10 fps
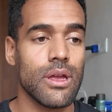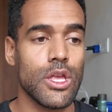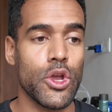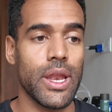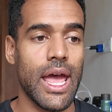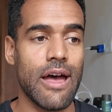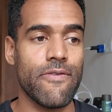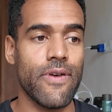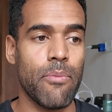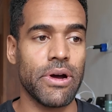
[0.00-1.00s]
you can
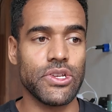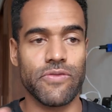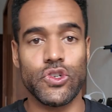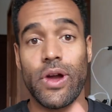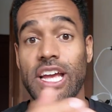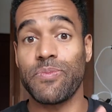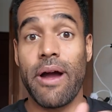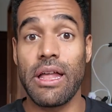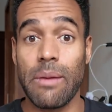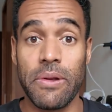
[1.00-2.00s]
have a bunch of trash
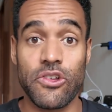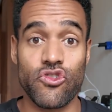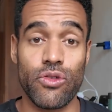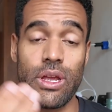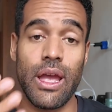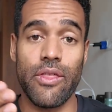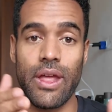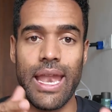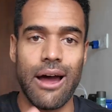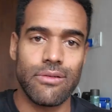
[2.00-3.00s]
pile up in the street, and
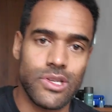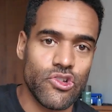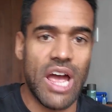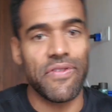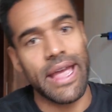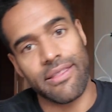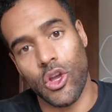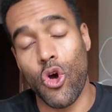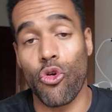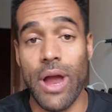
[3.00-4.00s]
then now traffic has to
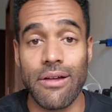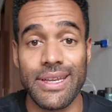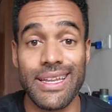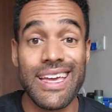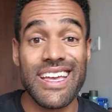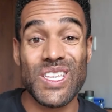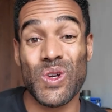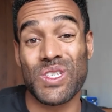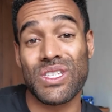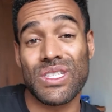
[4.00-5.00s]
go around it, so
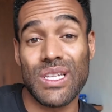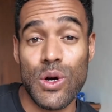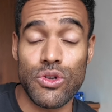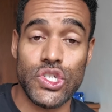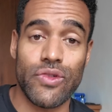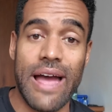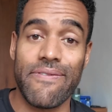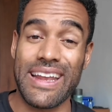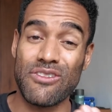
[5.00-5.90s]
it slows traffic.